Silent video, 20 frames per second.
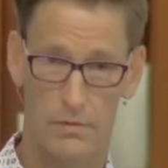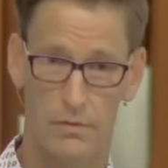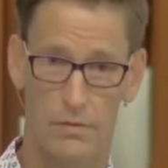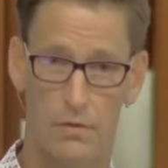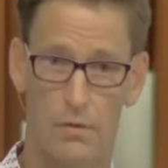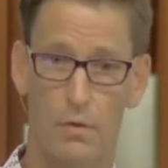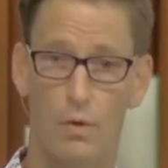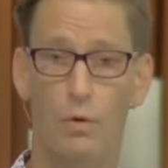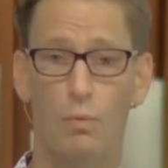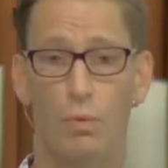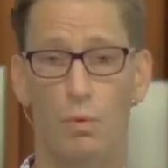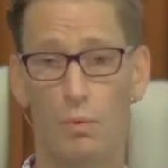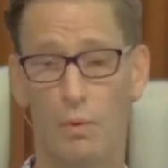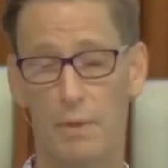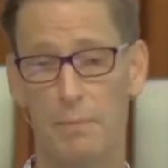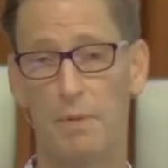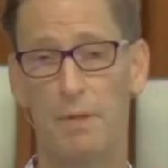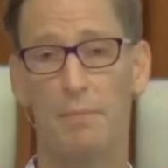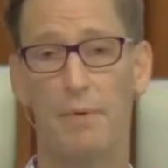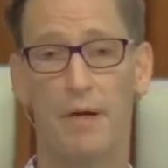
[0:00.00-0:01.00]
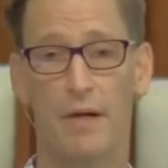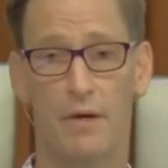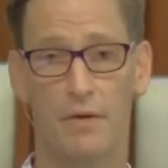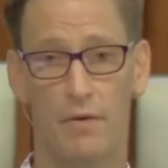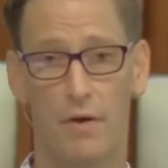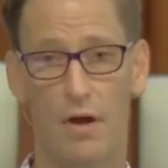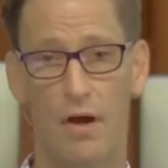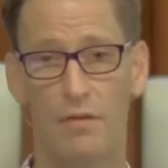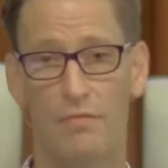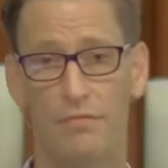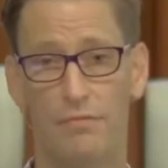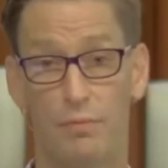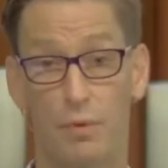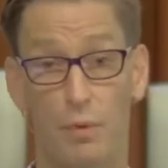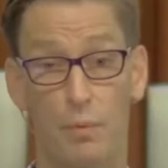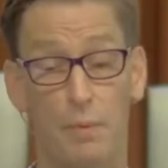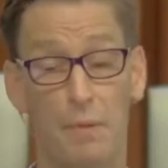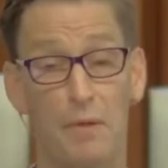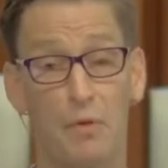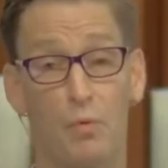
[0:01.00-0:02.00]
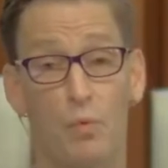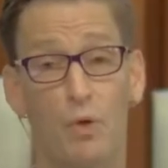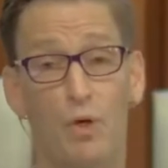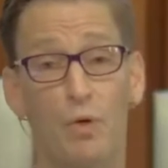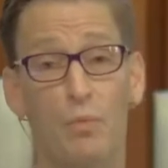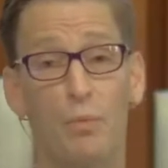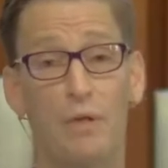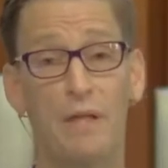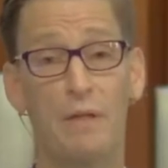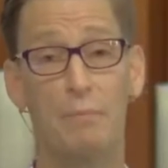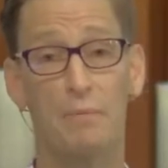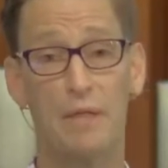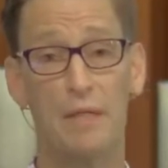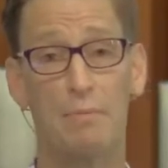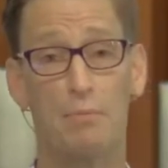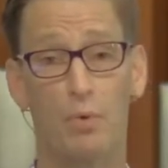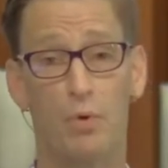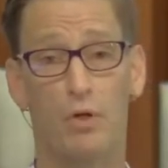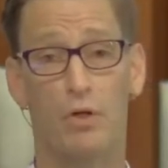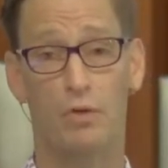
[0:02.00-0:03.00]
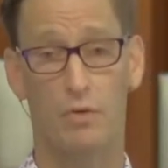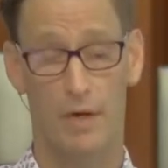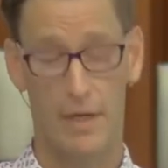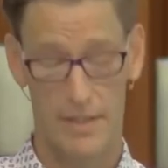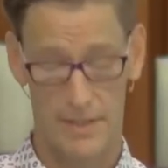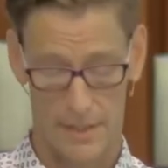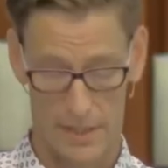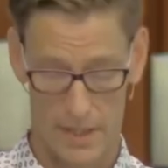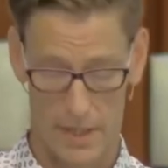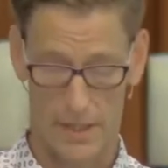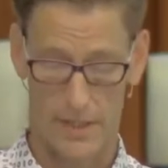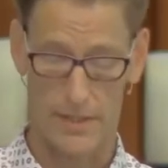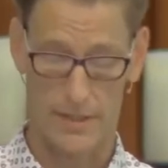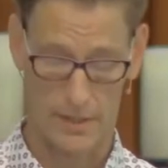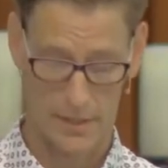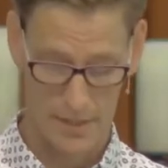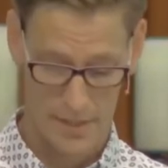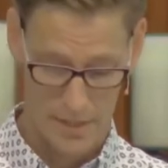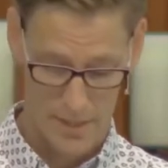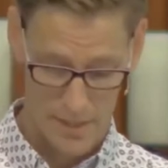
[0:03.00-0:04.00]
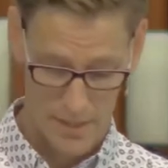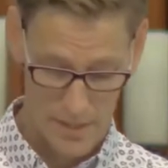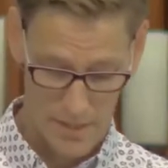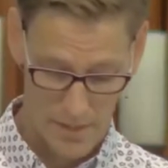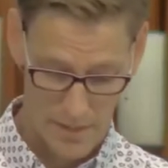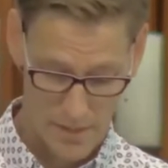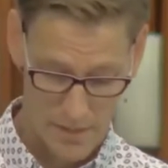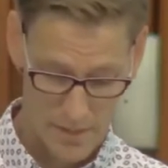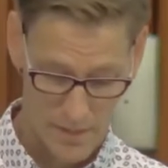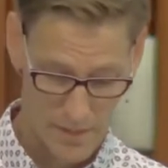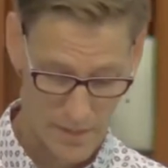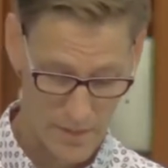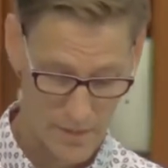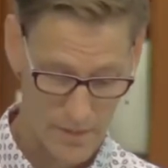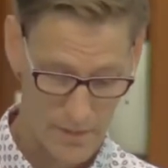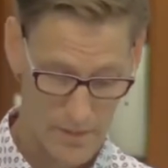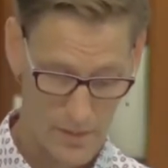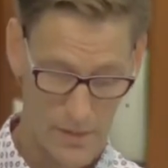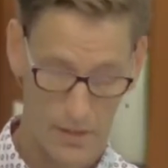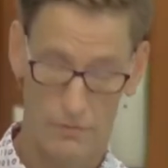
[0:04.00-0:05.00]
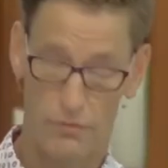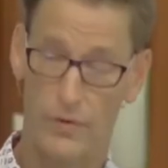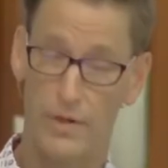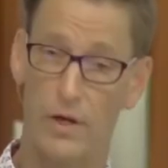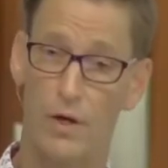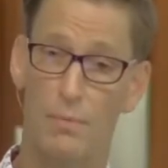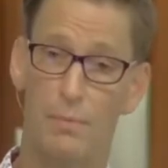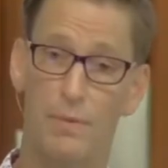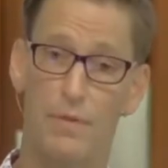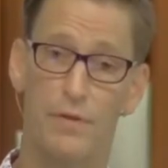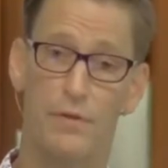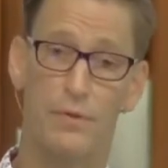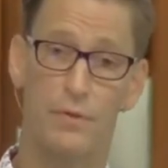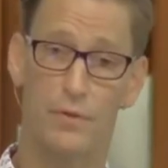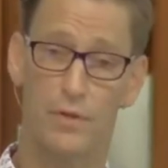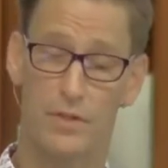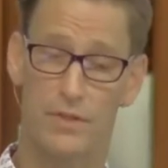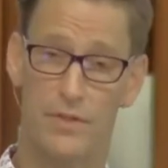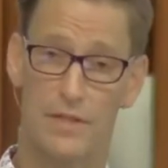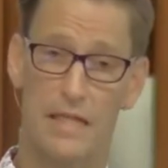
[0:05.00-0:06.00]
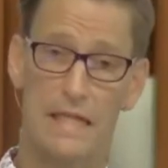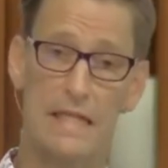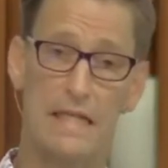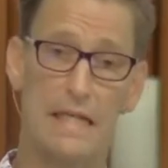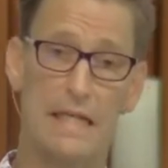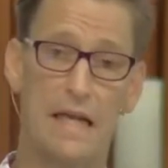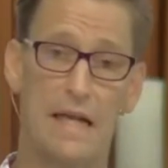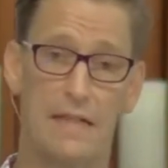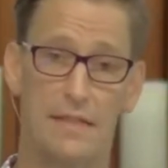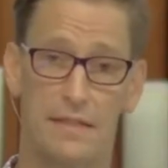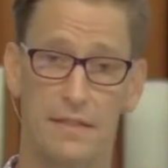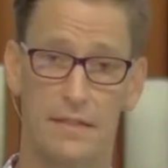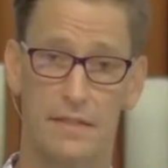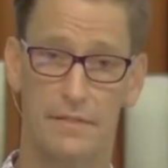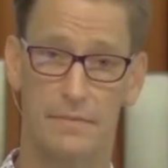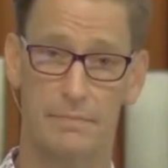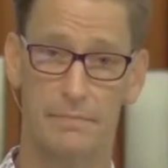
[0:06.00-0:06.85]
Or will we be better off? Will we, will we be more Christ like if we open the door to staying connected?